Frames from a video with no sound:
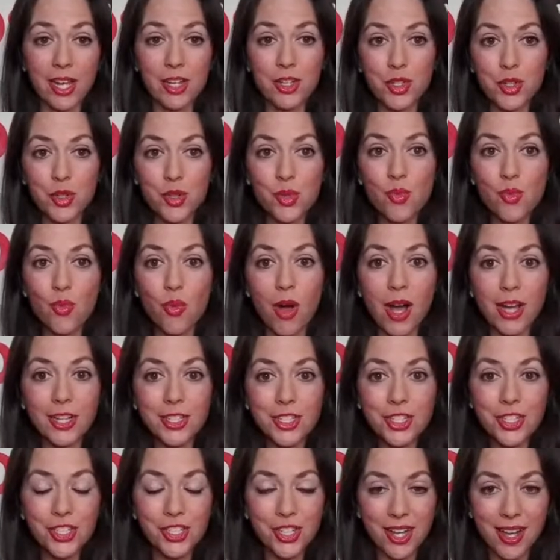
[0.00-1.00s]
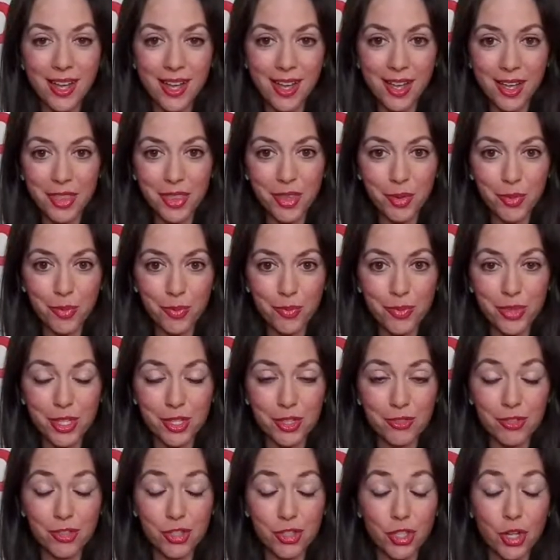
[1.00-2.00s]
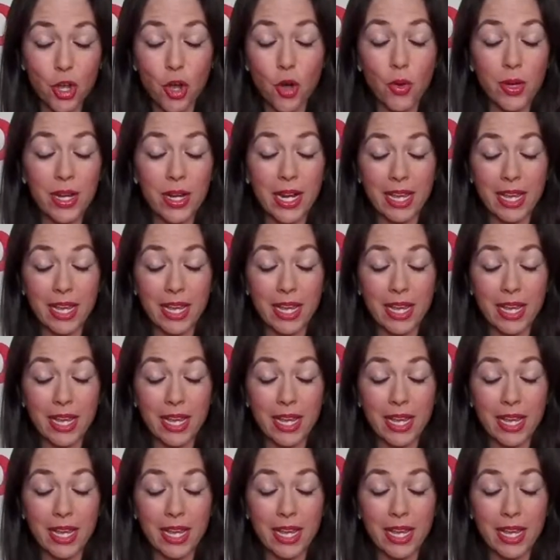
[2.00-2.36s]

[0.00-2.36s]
I do watch the show,